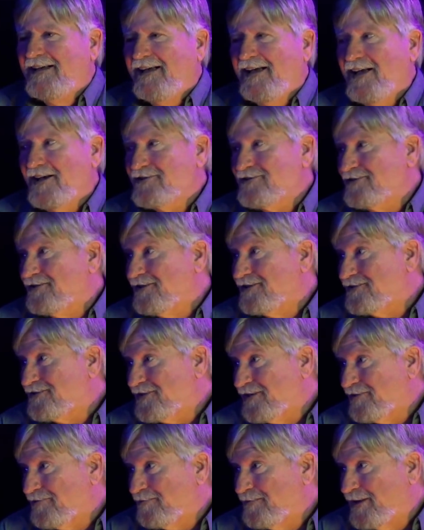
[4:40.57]
accidents
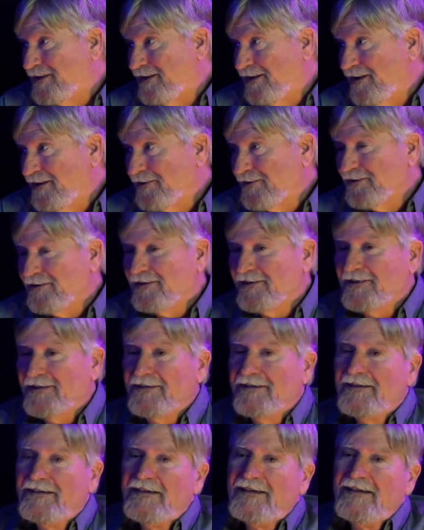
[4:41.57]
that have been held there.